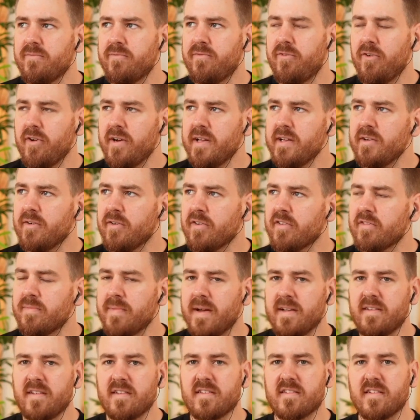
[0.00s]
fully
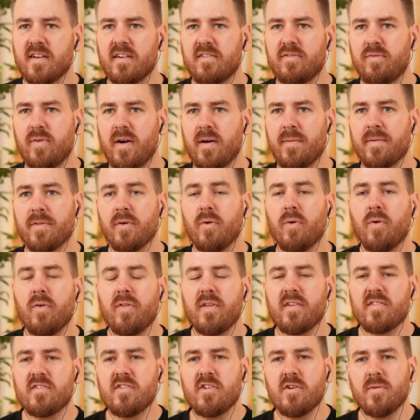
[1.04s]
automated software with all
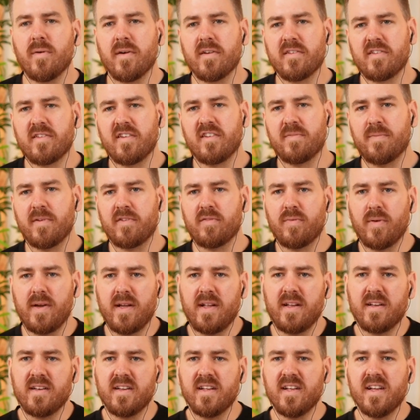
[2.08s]
these nuances
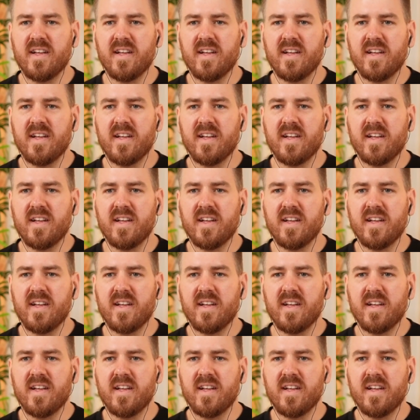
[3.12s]
between